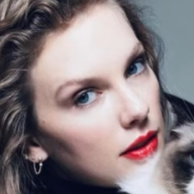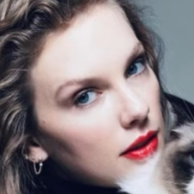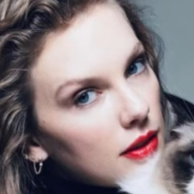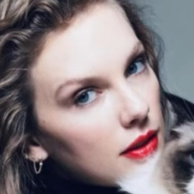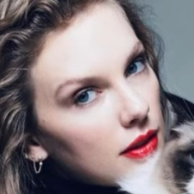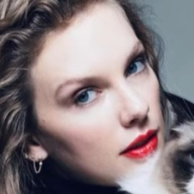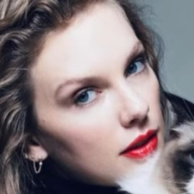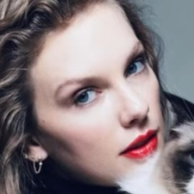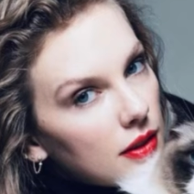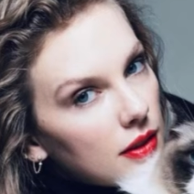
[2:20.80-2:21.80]

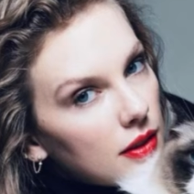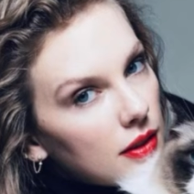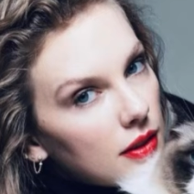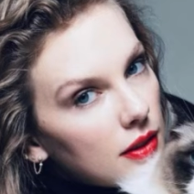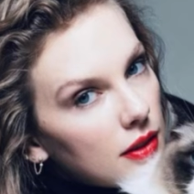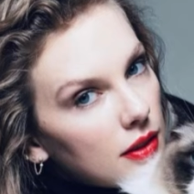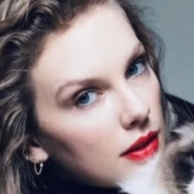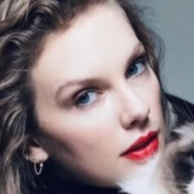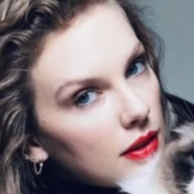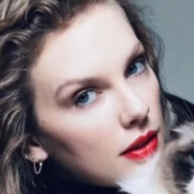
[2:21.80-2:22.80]

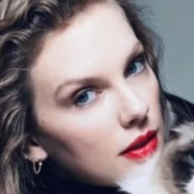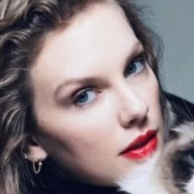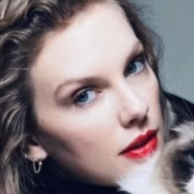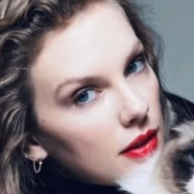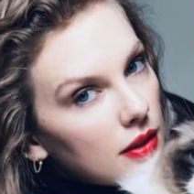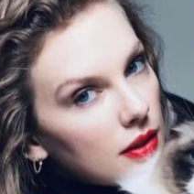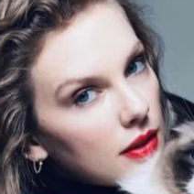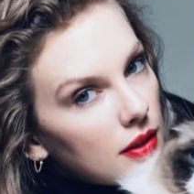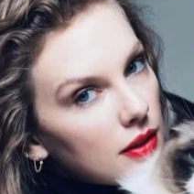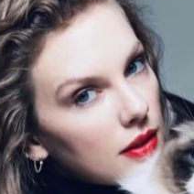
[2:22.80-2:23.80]

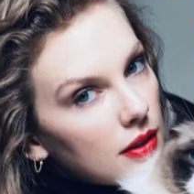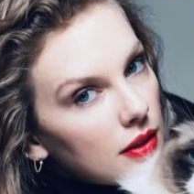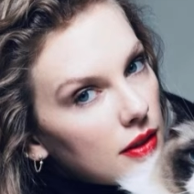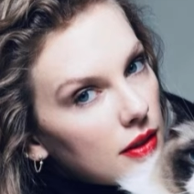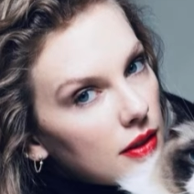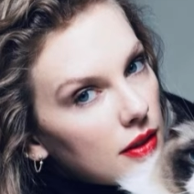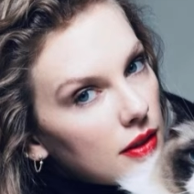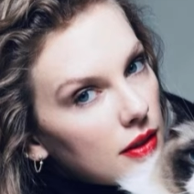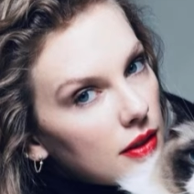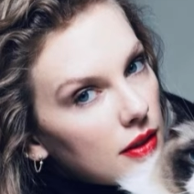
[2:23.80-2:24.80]

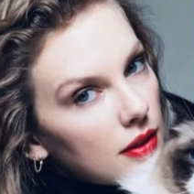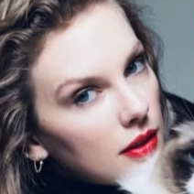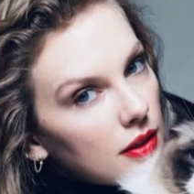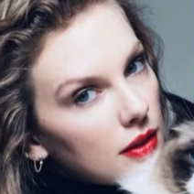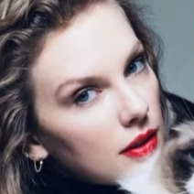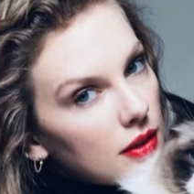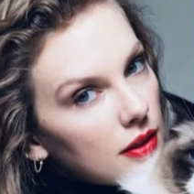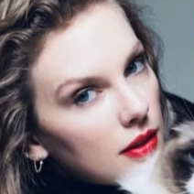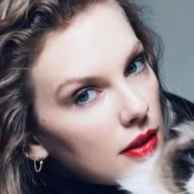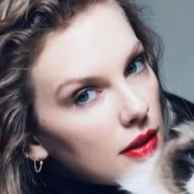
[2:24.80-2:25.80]

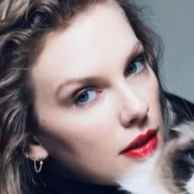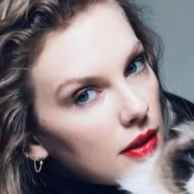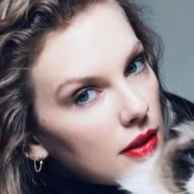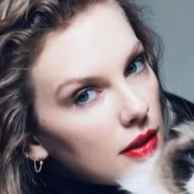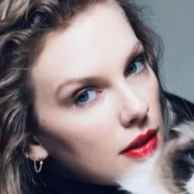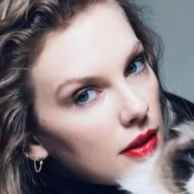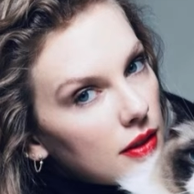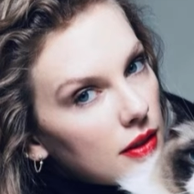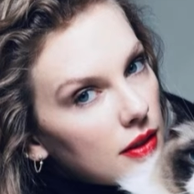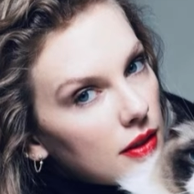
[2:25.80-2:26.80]

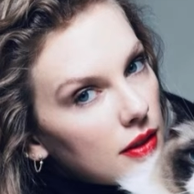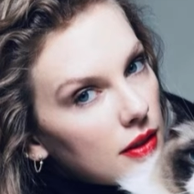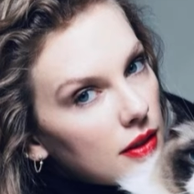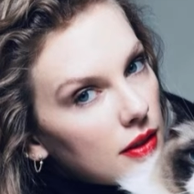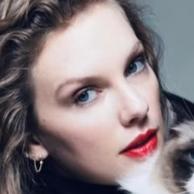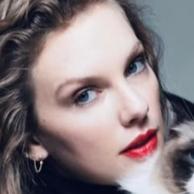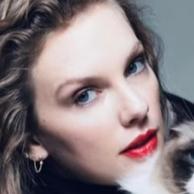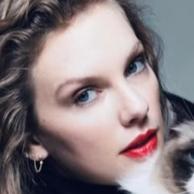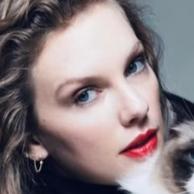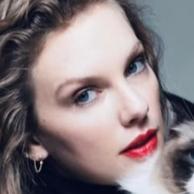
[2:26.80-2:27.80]

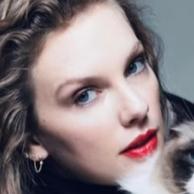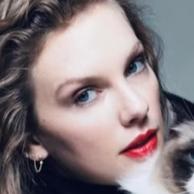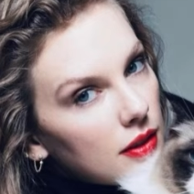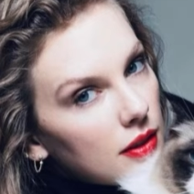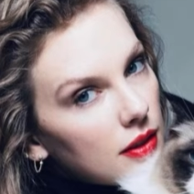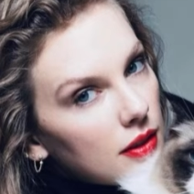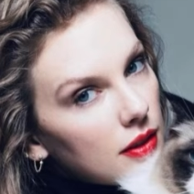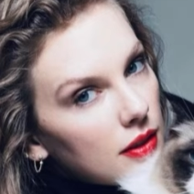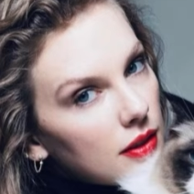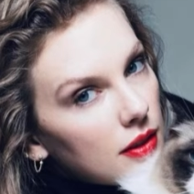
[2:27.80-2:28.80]
[no speech]